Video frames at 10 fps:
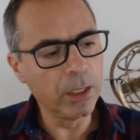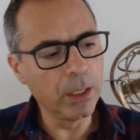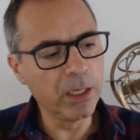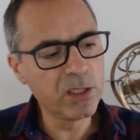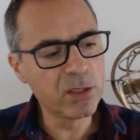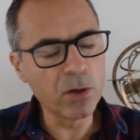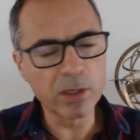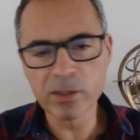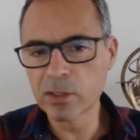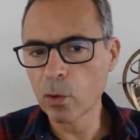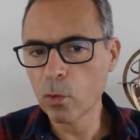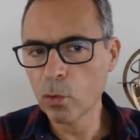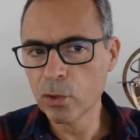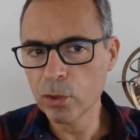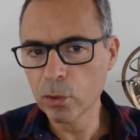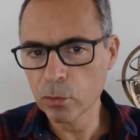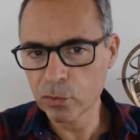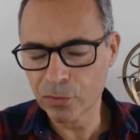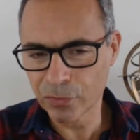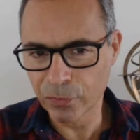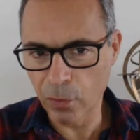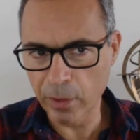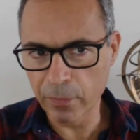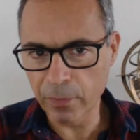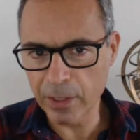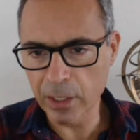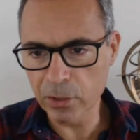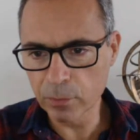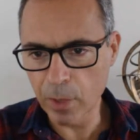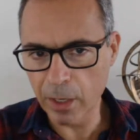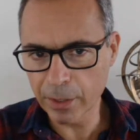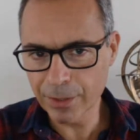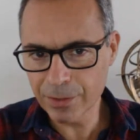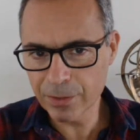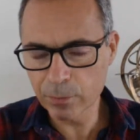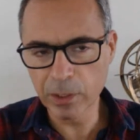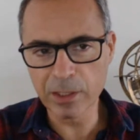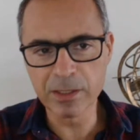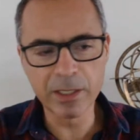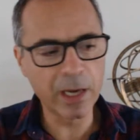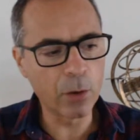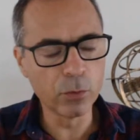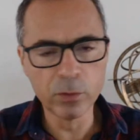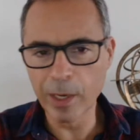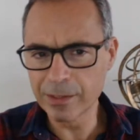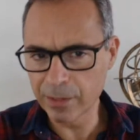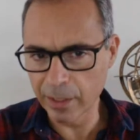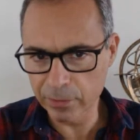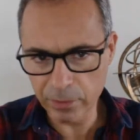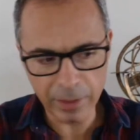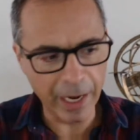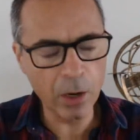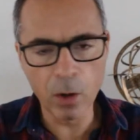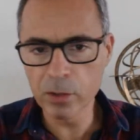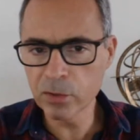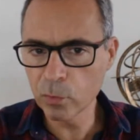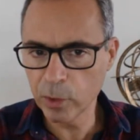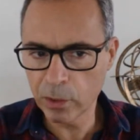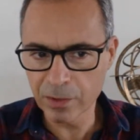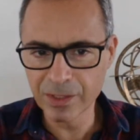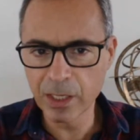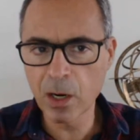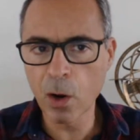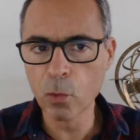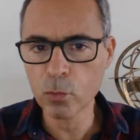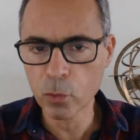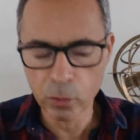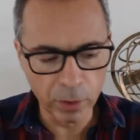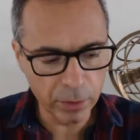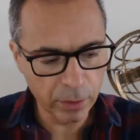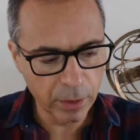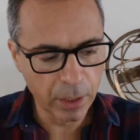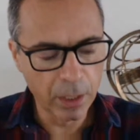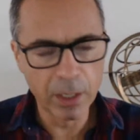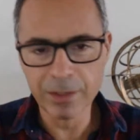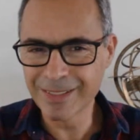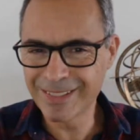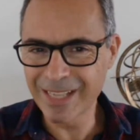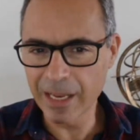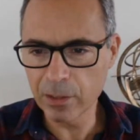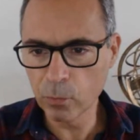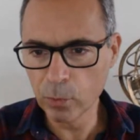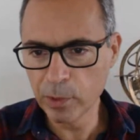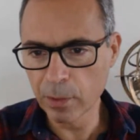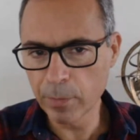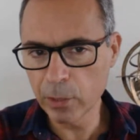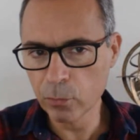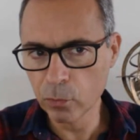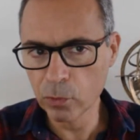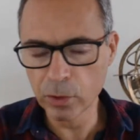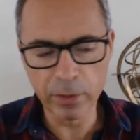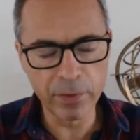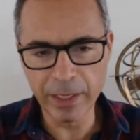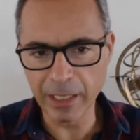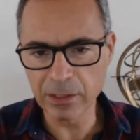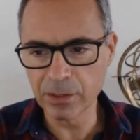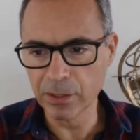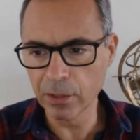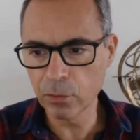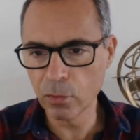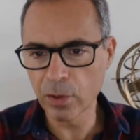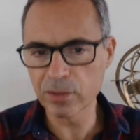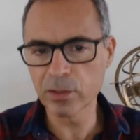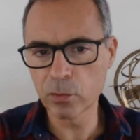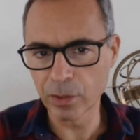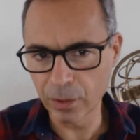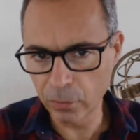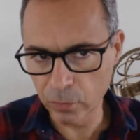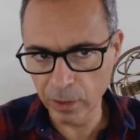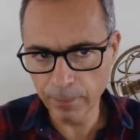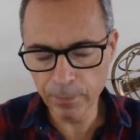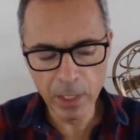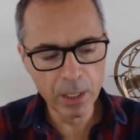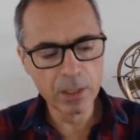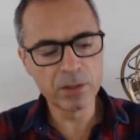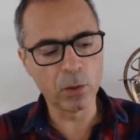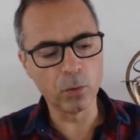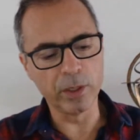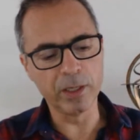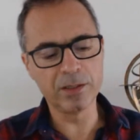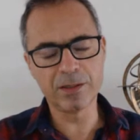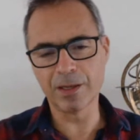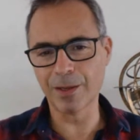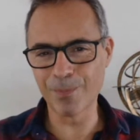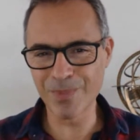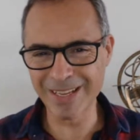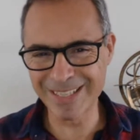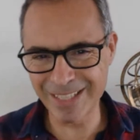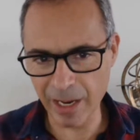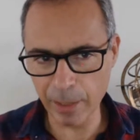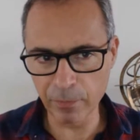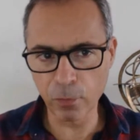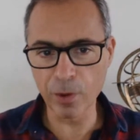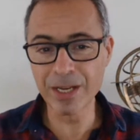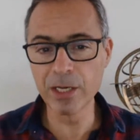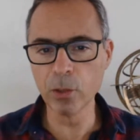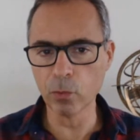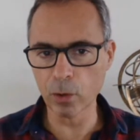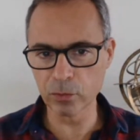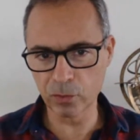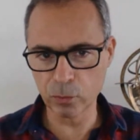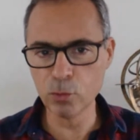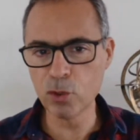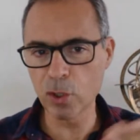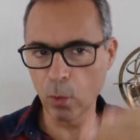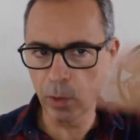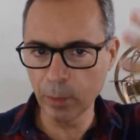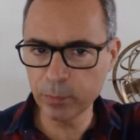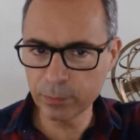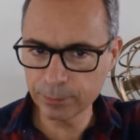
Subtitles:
It's not so good news for the financial markets because they are ruled by Saturn, and also because the co-ruler, the Sun, will be the main ruler of the next year, 2023. So it's a time for heroes to show up,